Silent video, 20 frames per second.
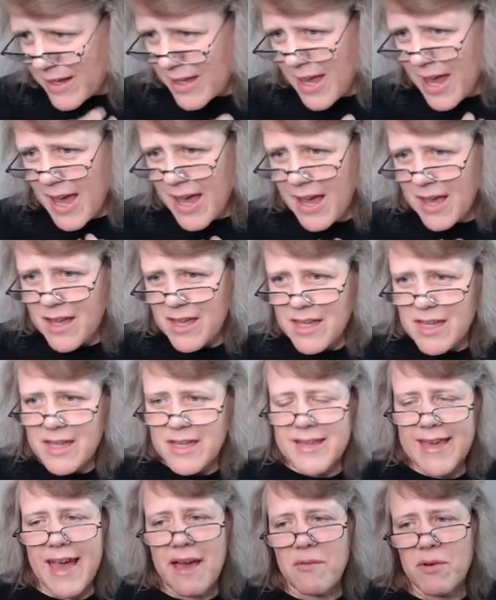yeah.
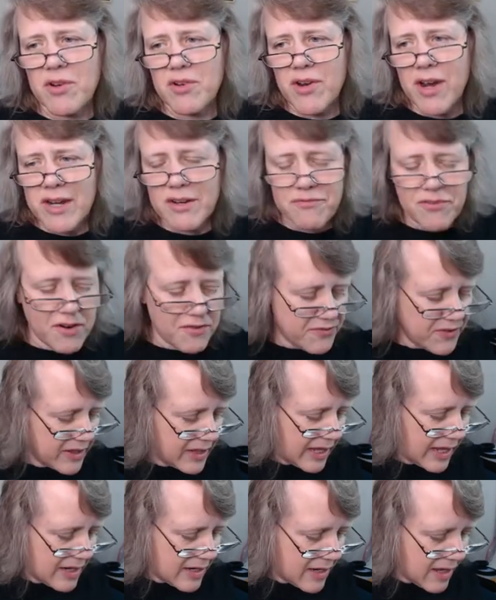Yeah, we're trying for
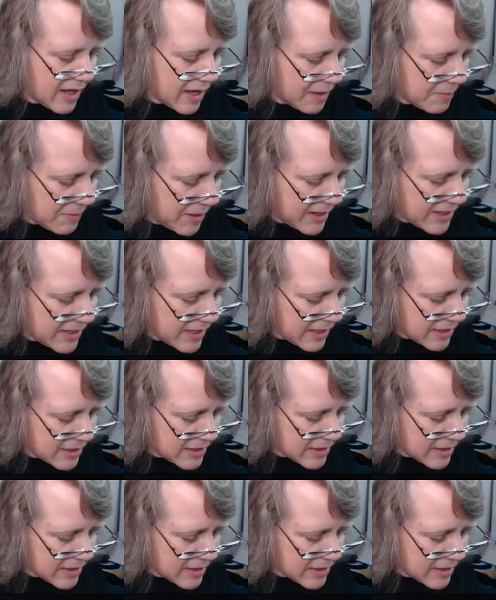affiliate. Um, I need